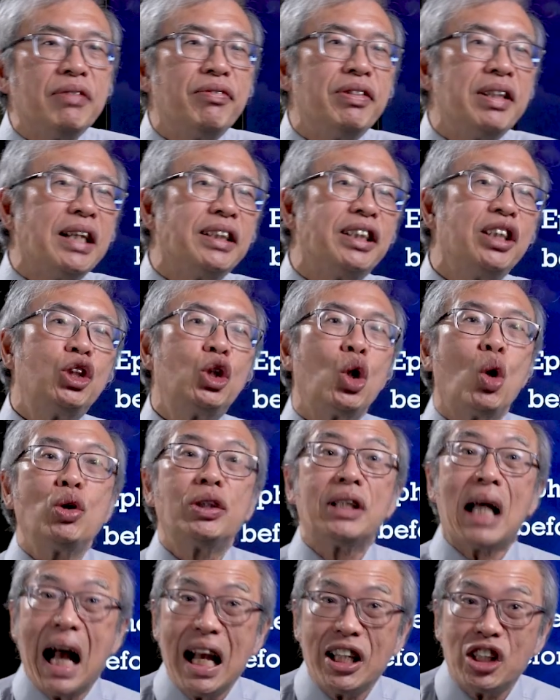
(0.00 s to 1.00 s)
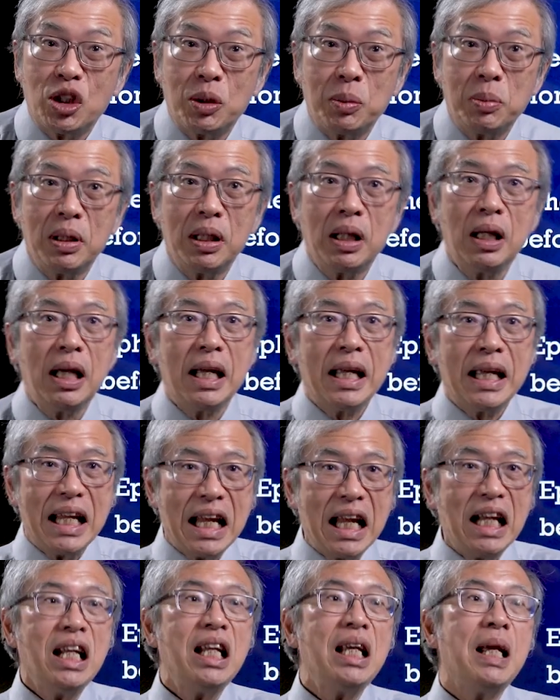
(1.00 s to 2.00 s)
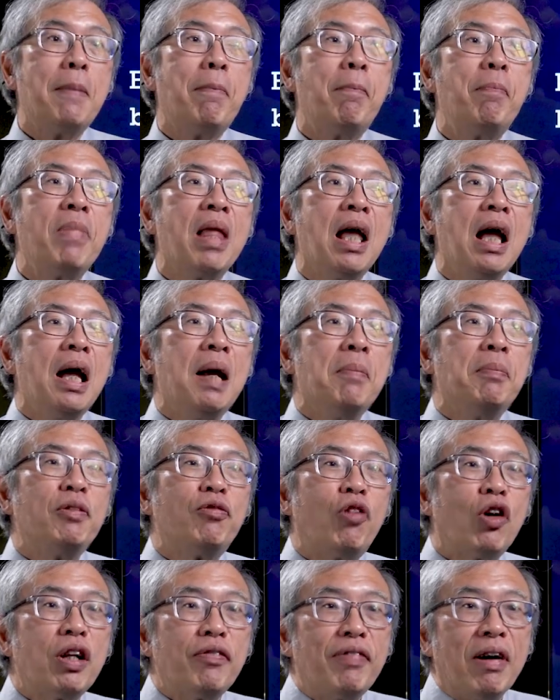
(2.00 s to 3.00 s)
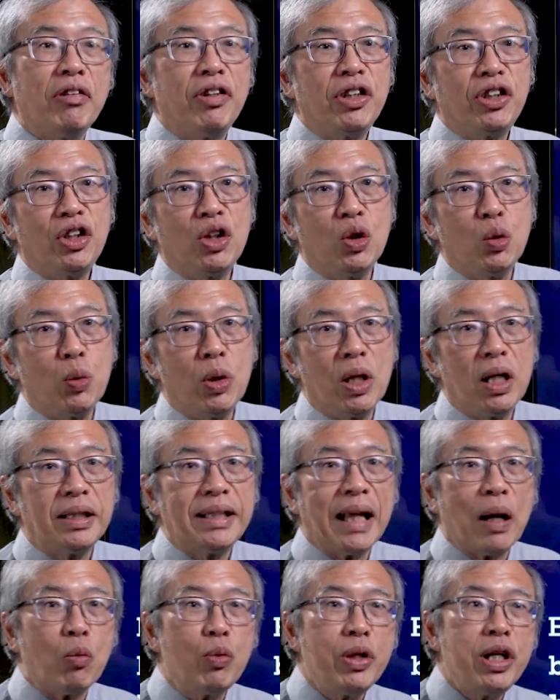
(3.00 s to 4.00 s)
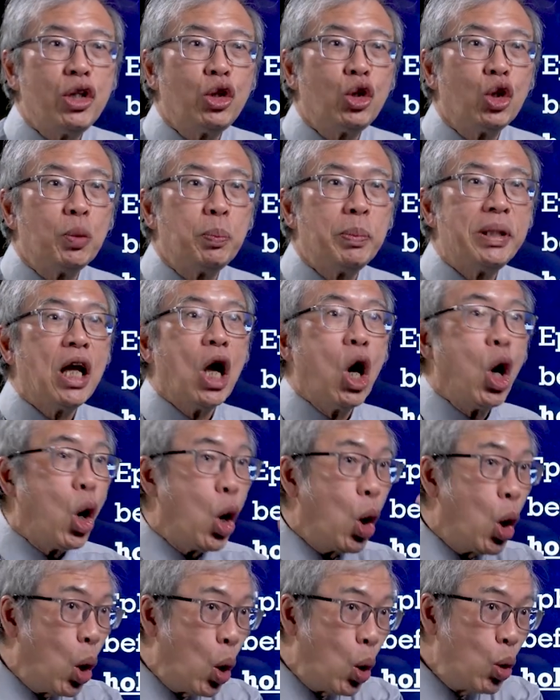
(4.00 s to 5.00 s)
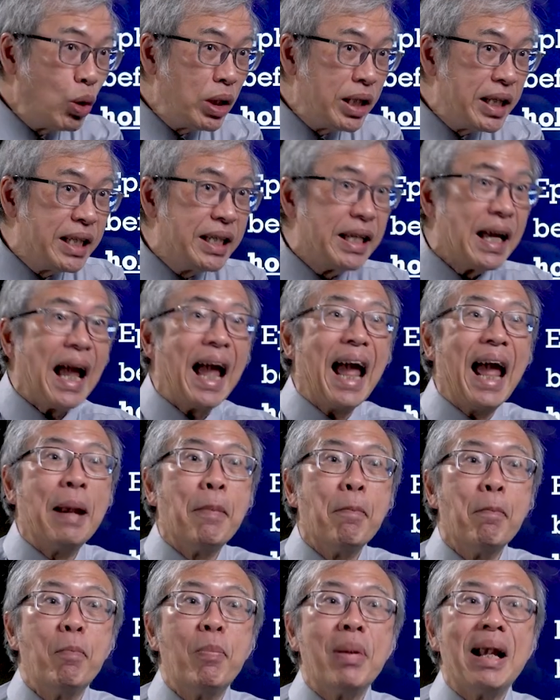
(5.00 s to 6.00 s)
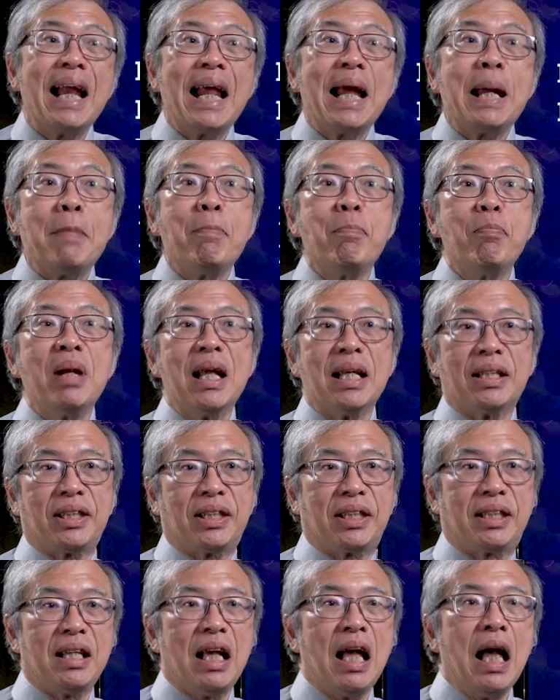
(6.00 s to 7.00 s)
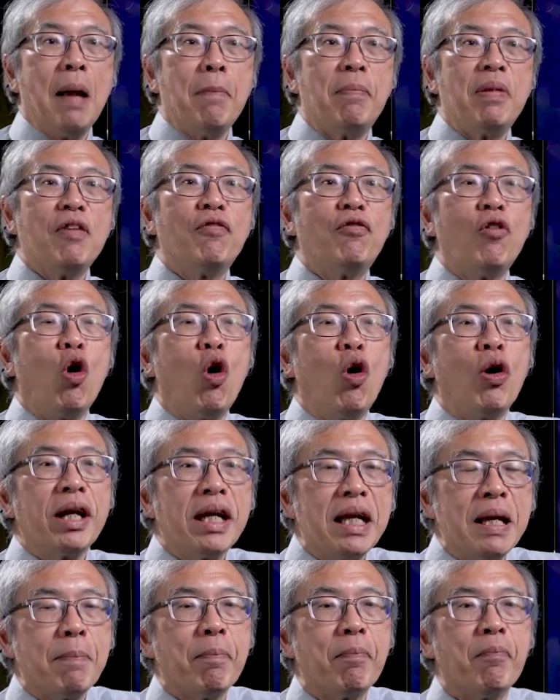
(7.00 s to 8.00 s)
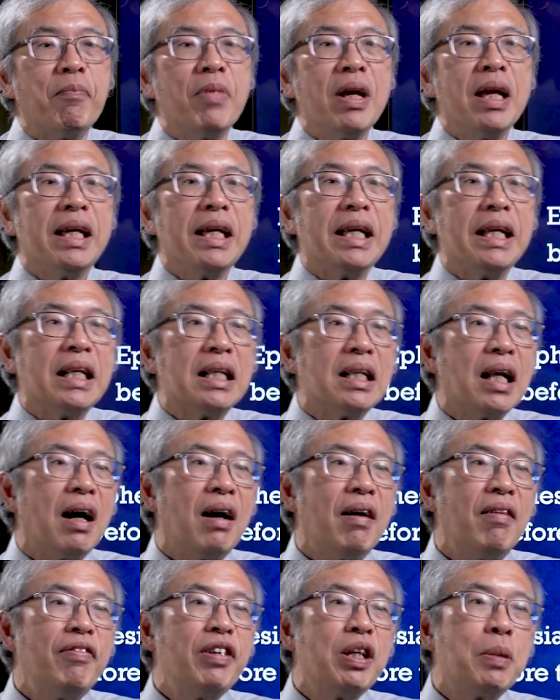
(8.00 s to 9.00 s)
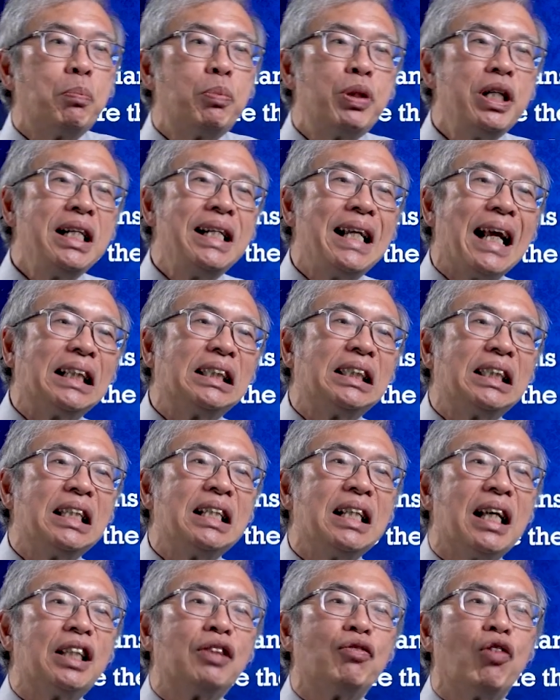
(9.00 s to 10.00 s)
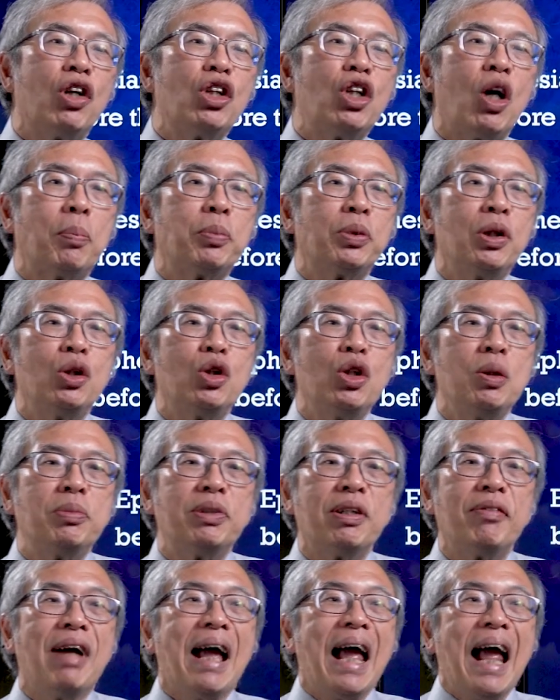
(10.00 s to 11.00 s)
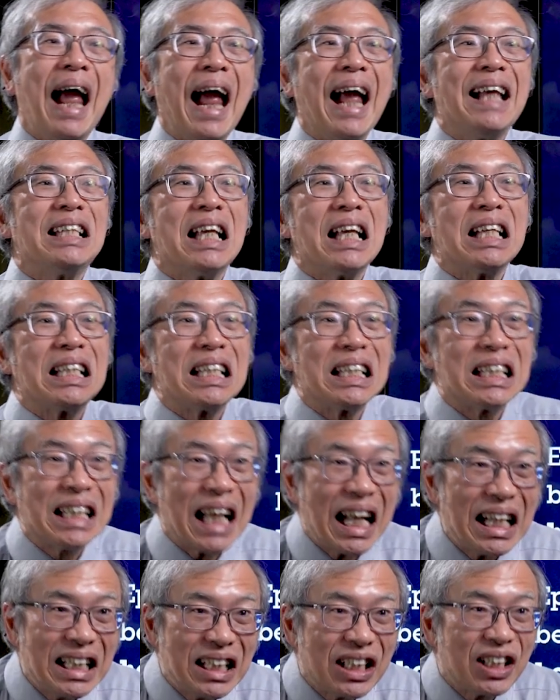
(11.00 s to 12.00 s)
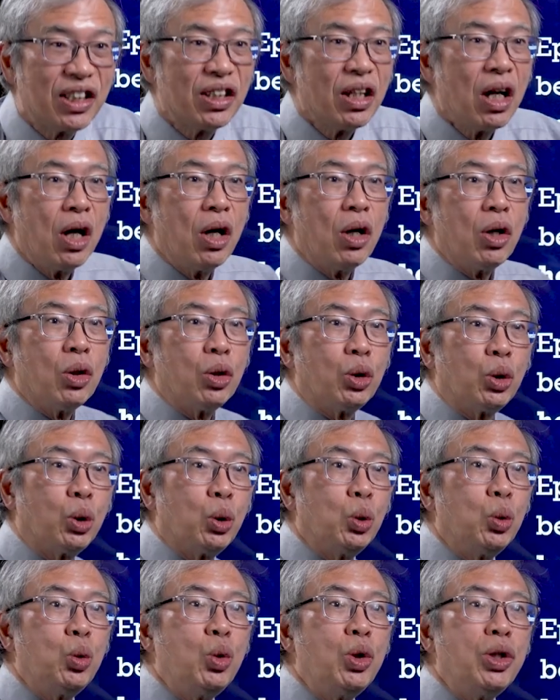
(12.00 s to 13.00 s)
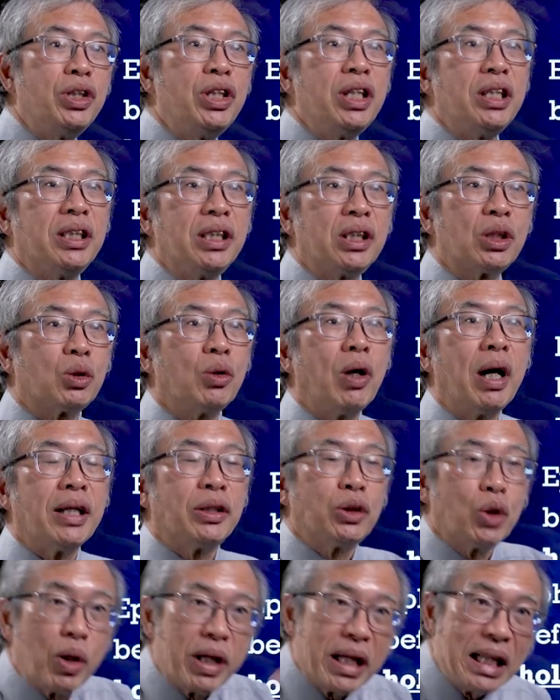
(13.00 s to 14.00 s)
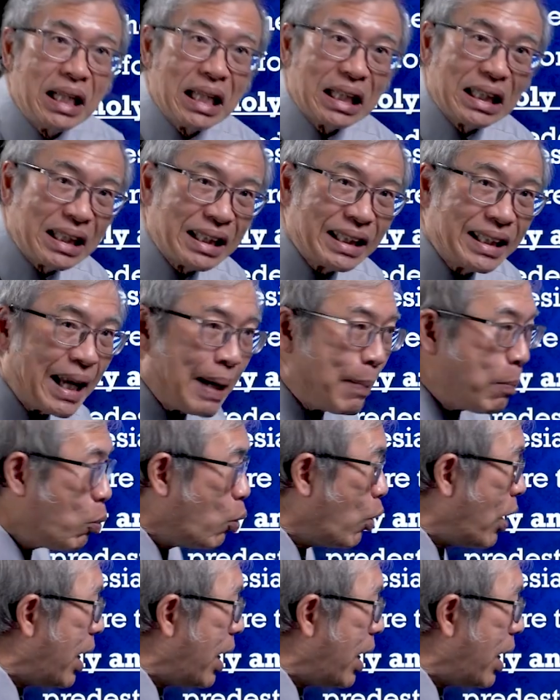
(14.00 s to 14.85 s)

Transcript: even as he chose us in him before the foundation of the world, that we should be holy and blameless before him. In love, he predestined us for adoption to himself as sons through Jesus Christ. So, in the same